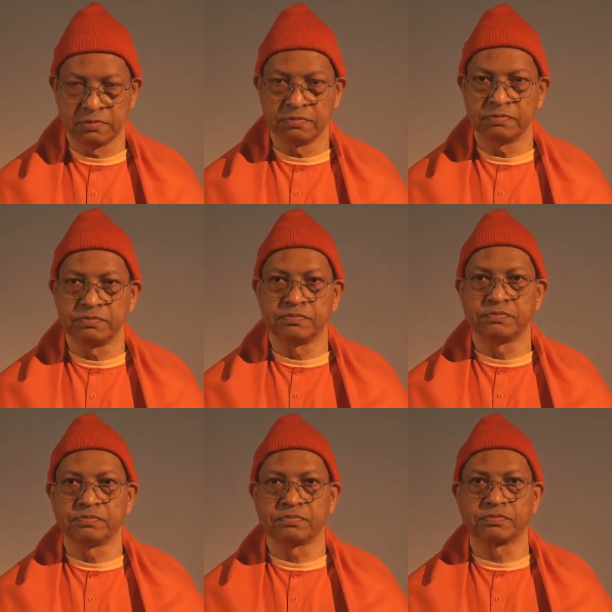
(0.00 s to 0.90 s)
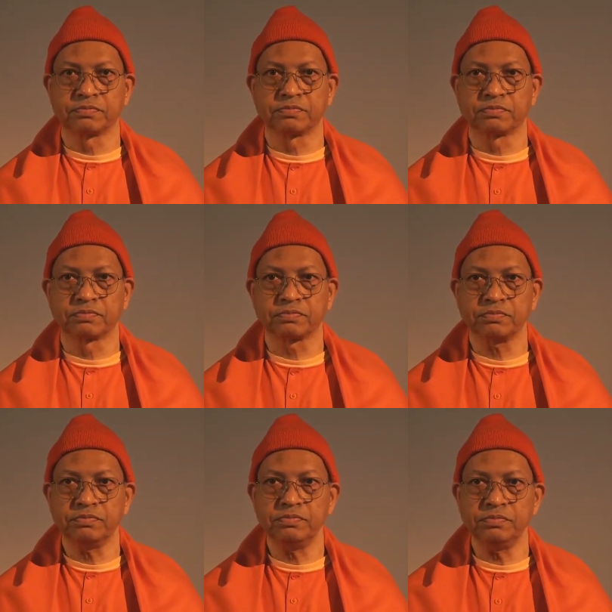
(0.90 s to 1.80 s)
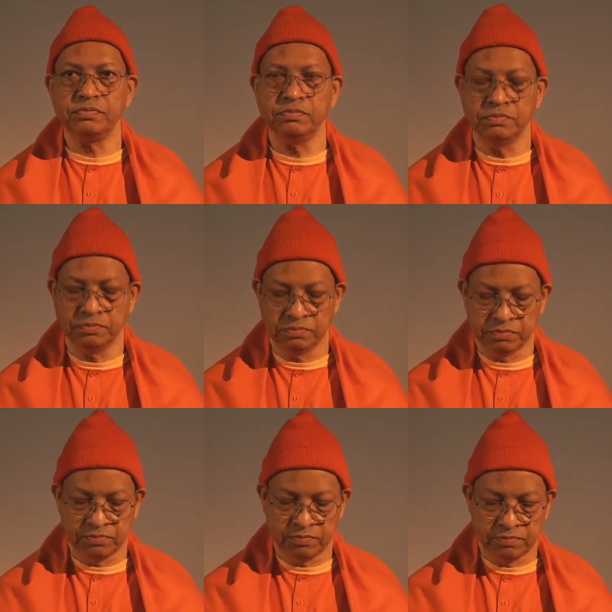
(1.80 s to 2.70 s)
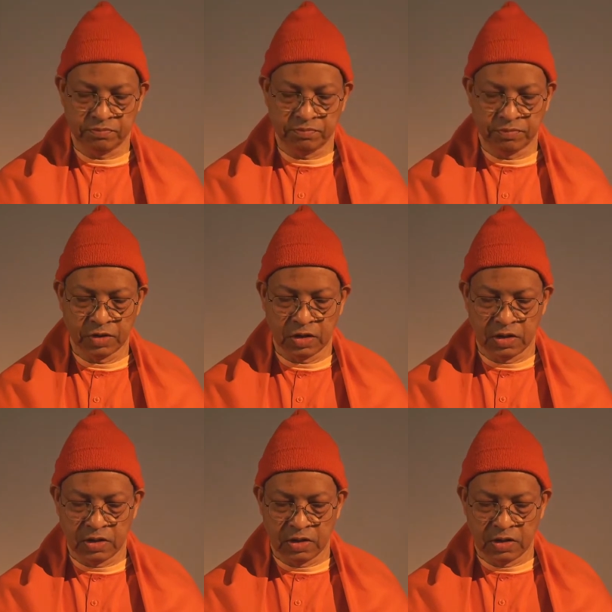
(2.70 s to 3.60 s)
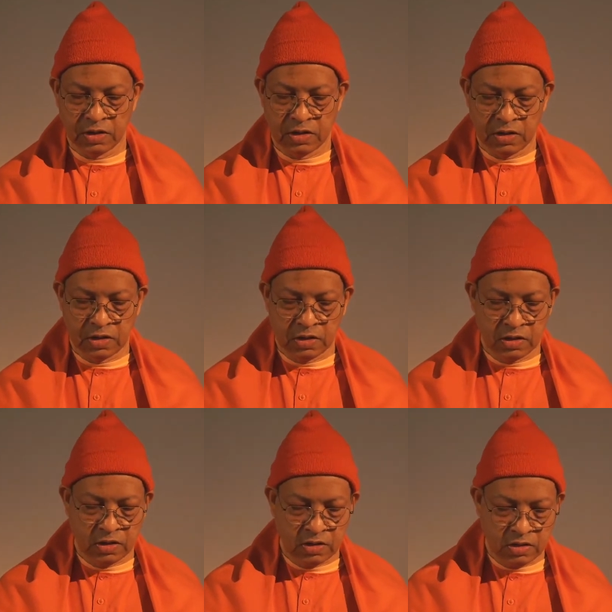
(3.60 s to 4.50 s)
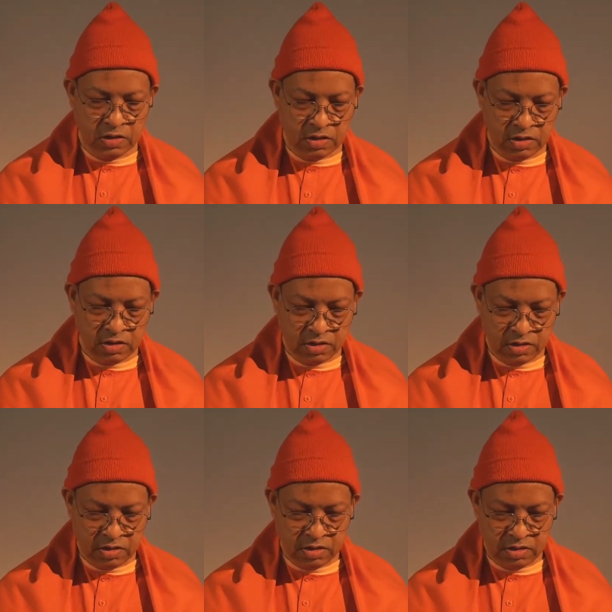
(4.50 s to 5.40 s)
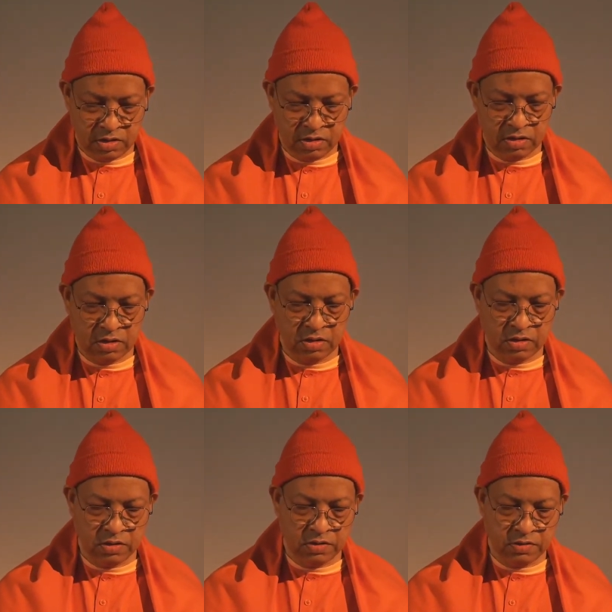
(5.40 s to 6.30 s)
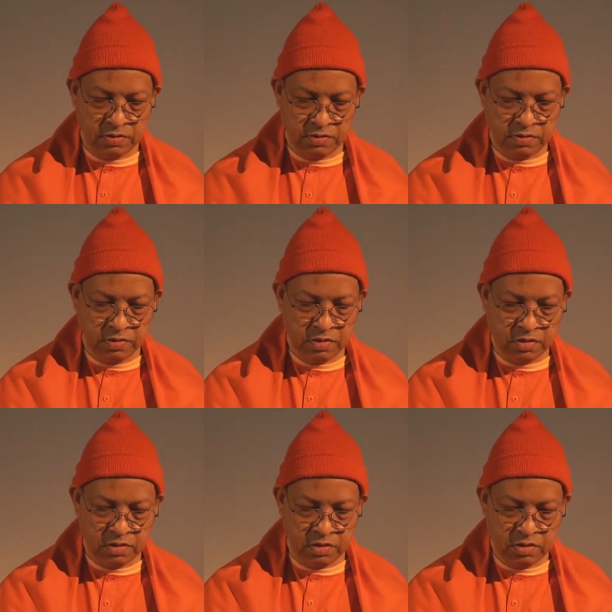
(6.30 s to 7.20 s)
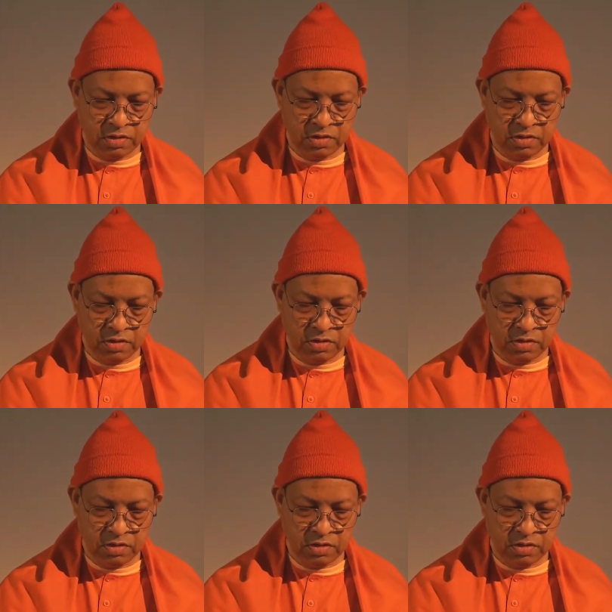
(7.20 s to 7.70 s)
Nobody speaks.